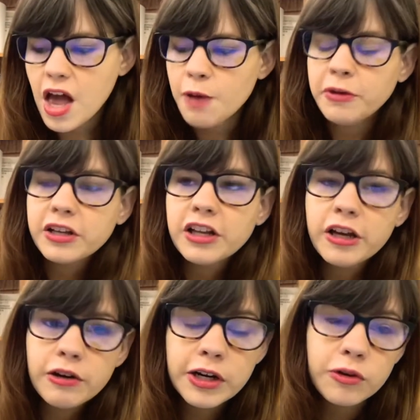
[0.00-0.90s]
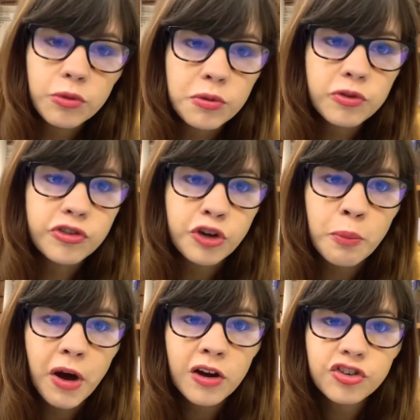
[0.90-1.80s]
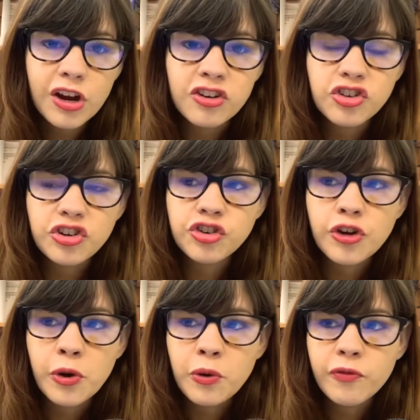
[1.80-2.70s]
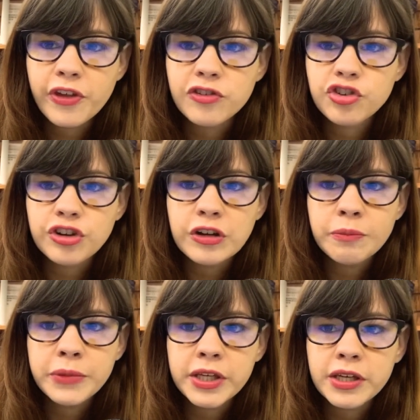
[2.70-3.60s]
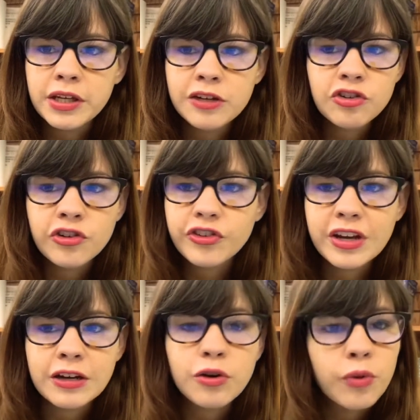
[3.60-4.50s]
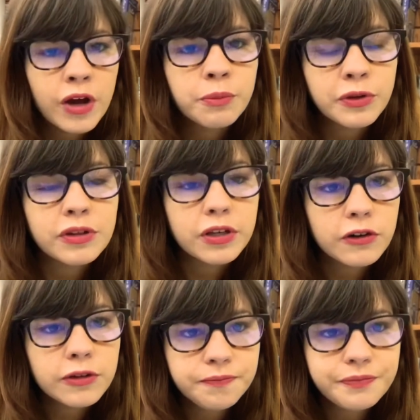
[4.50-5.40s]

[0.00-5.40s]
but Clary grew so much, and she showed that she could be just an incredible leader.